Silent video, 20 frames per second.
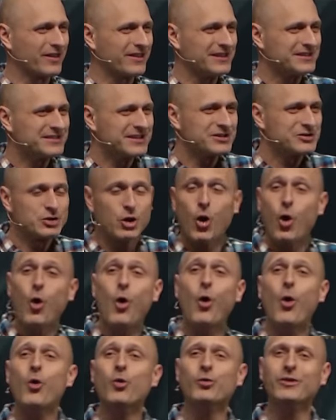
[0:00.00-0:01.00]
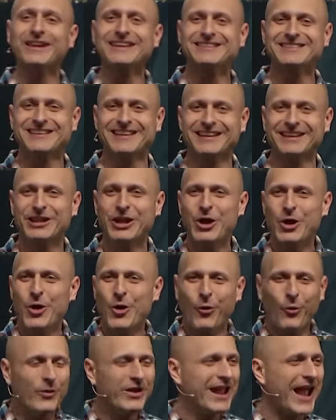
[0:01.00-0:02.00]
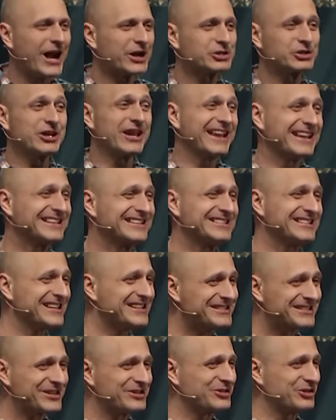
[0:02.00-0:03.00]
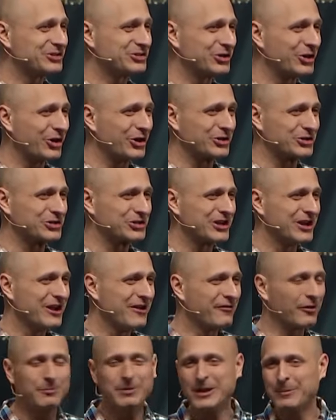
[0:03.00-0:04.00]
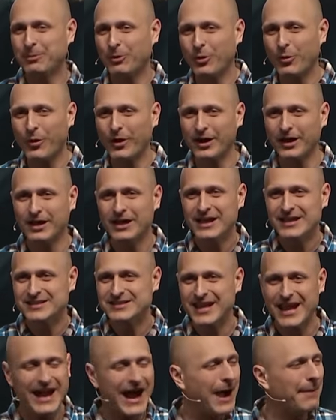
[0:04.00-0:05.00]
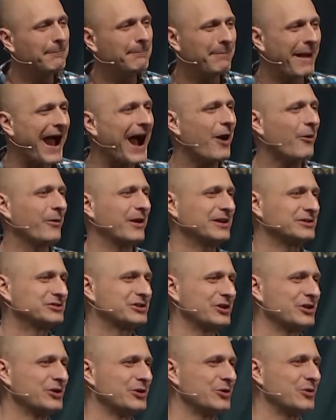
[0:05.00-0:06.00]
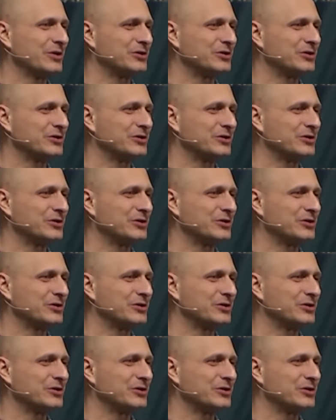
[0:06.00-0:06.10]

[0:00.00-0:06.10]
This is the whole reason we actually exist as a church, for people who want to say, I'm bowing to you.